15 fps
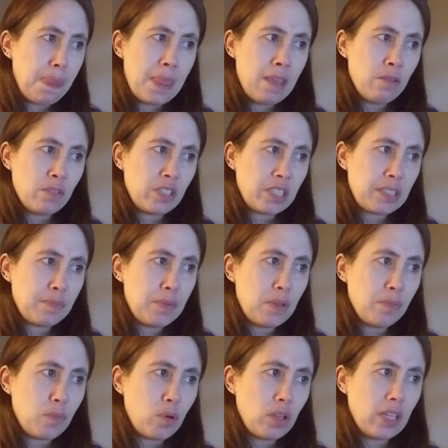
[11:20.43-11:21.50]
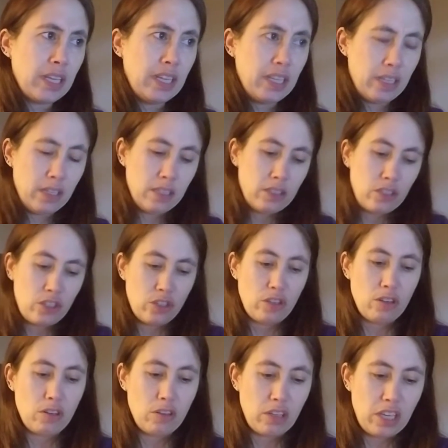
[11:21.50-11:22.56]
That one just smelled more like
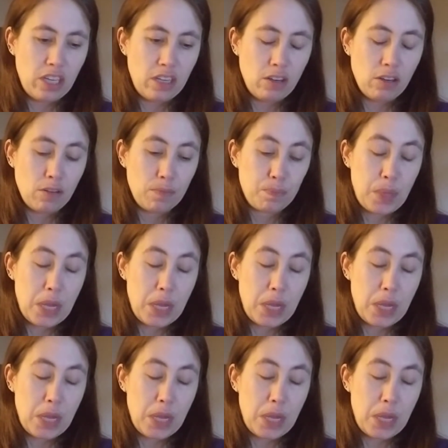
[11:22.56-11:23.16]
sugar cookie, or